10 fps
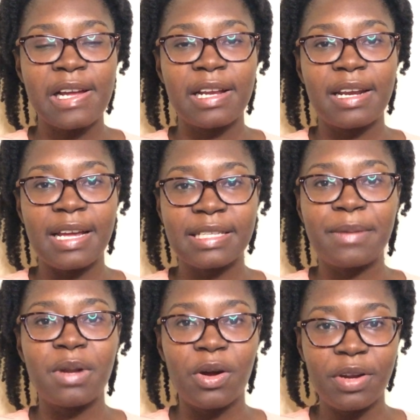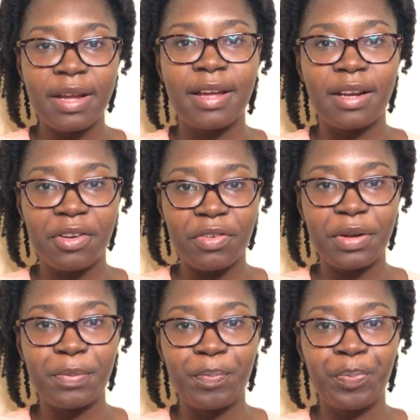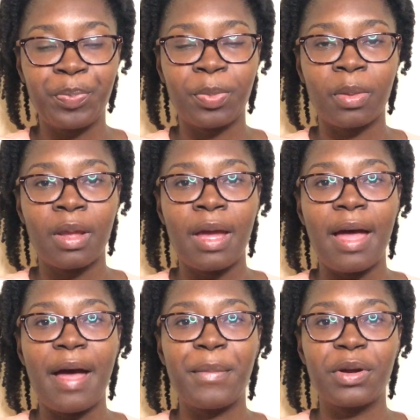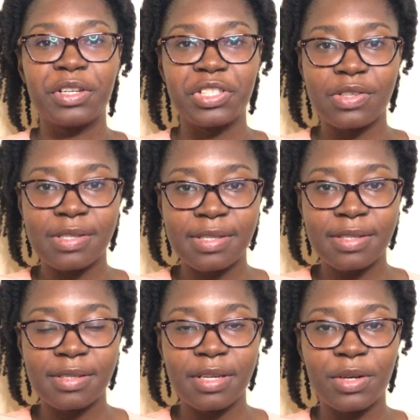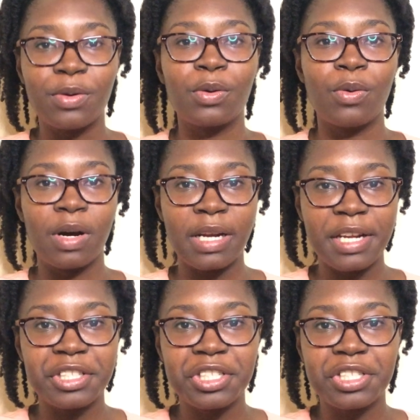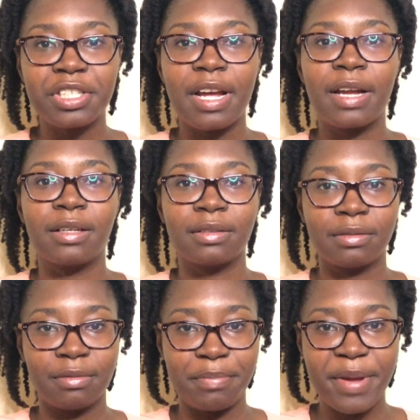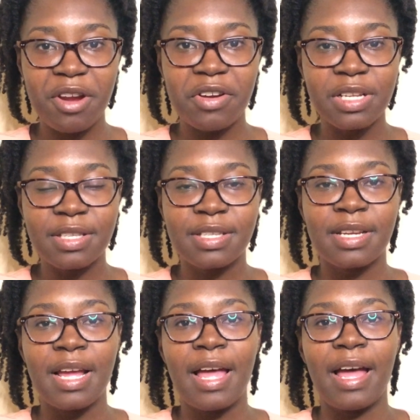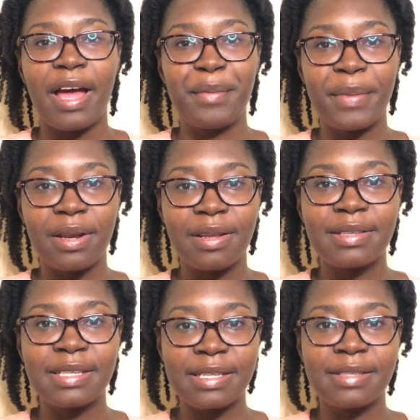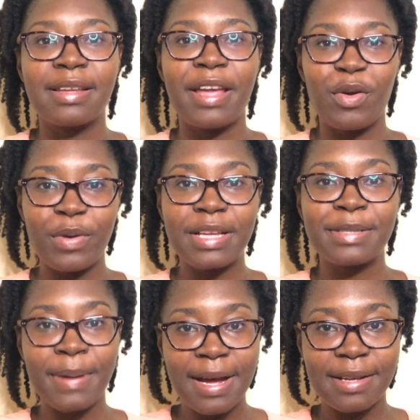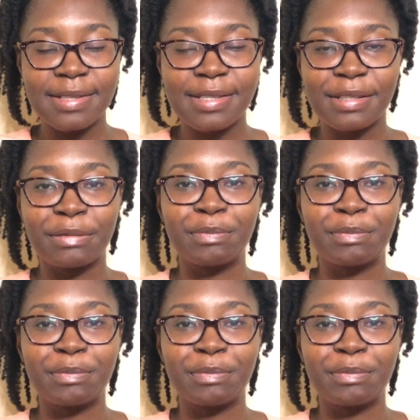that I'm not going to get the cream. I'm going to just, go on itch and bear it and make this 6 to 8 weeks pass.